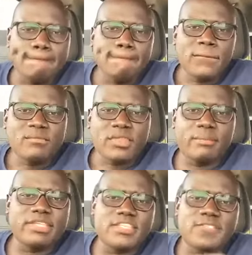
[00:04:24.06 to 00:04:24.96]
That means
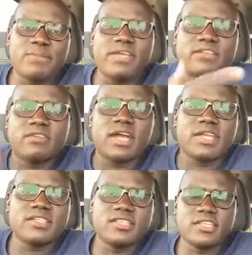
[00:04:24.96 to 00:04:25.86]
the Spirit of God
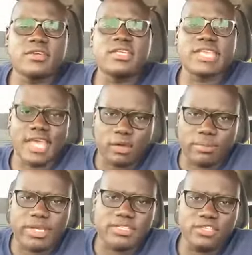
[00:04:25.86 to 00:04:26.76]
is in you. His helper
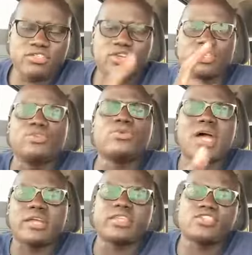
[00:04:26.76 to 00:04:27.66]
is in you. So you are
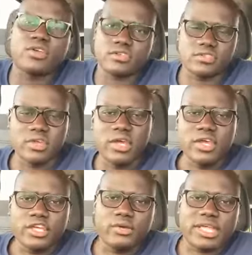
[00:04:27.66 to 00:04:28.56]
the church.
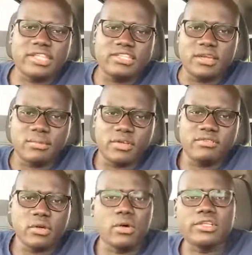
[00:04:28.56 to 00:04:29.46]
You are the temple of the
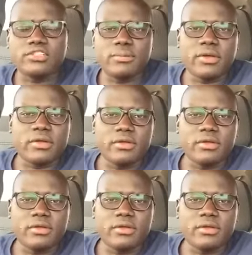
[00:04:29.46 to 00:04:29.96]
Holy Spirit.